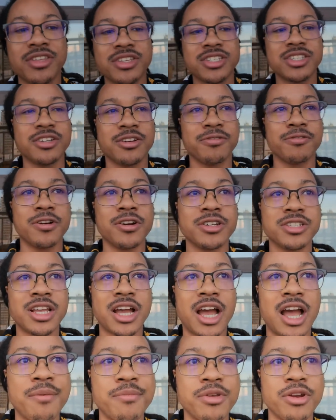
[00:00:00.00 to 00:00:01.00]
this is your first
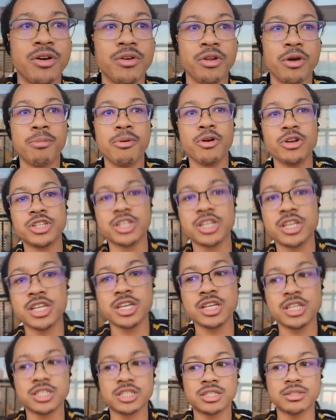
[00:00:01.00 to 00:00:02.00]
time, you don't know
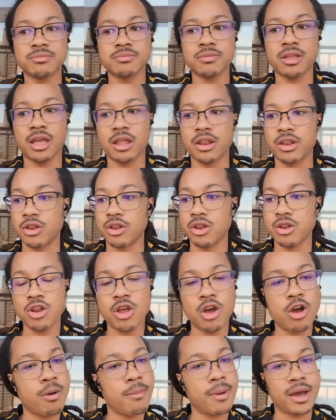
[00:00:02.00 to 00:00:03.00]
Portuguese,
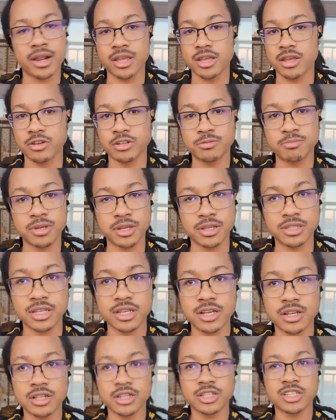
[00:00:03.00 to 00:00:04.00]
nobody here speaks
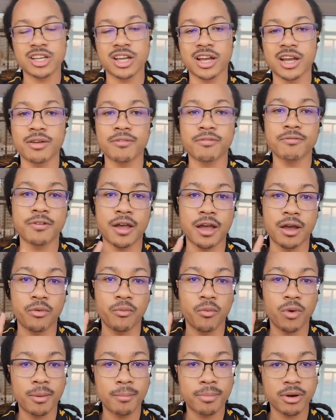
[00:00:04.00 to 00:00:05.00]
English. I found
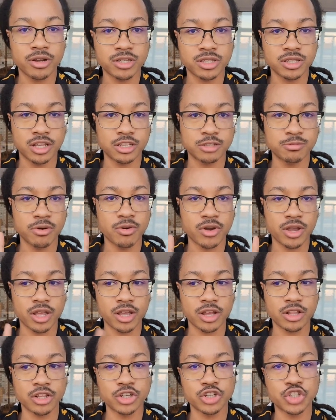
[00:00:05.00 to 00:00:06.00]
one person that spoke
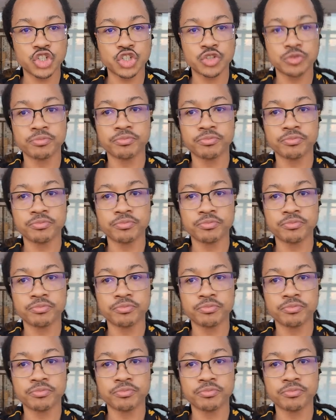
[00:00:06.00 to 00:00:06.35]
English,